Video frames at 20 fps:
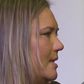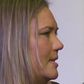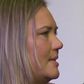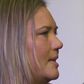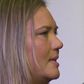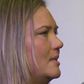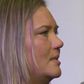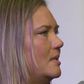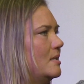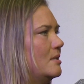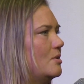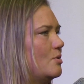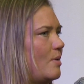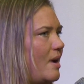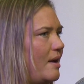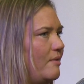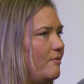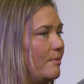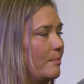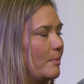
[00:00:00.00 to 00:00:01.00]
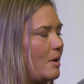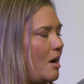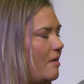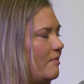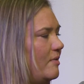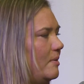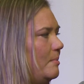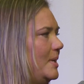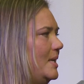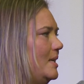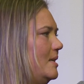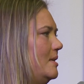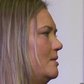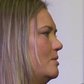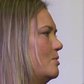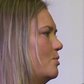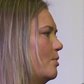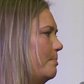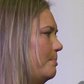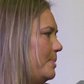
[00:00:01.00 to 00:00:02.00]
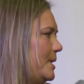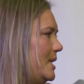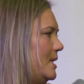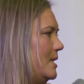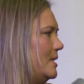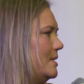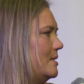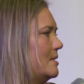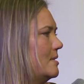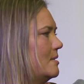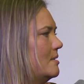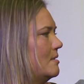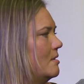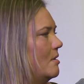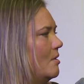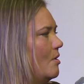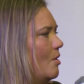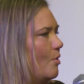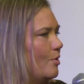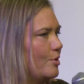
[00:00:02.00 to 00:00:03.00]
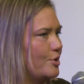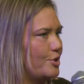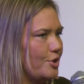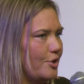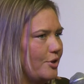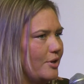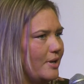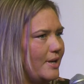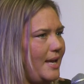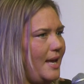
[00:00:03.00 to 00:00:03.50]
In the sense it's derived from coffee beans or beets or sugar